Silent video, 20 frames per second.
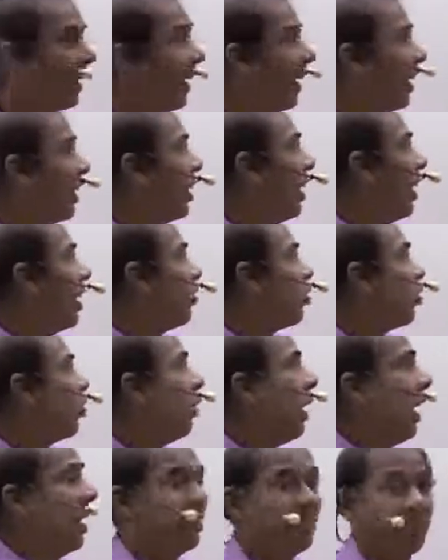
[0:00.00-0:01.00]
In these
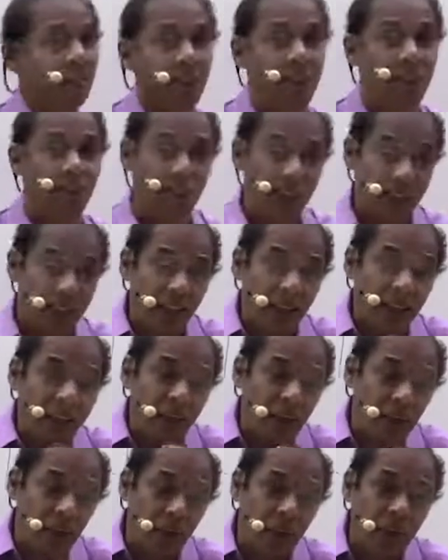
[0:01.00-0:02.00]
two actions,
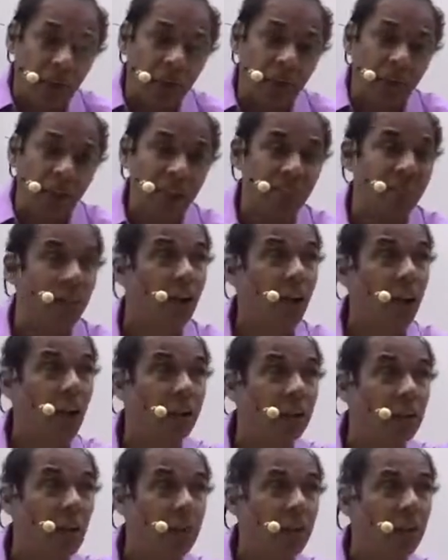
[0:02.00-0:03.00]
taking breakfast
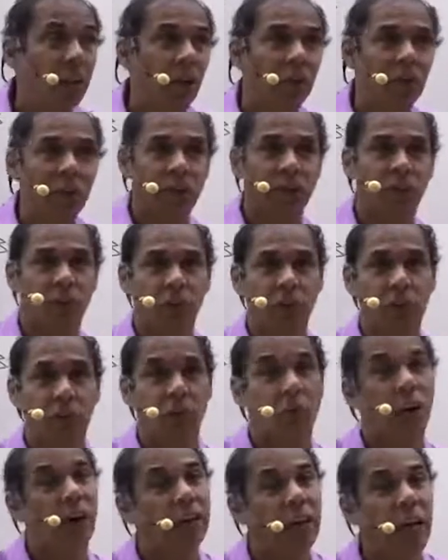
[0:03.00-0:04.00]
or coming of 8
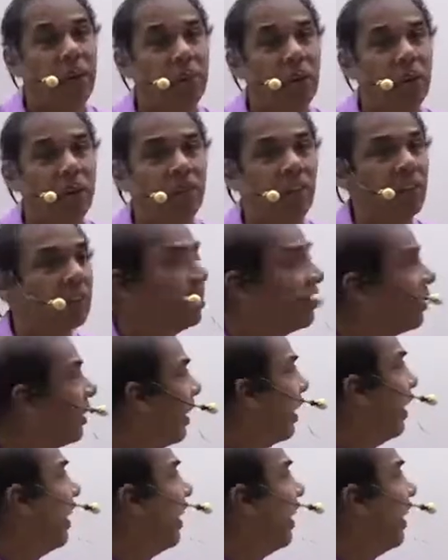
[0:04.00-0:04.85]
o'clock, what happened first?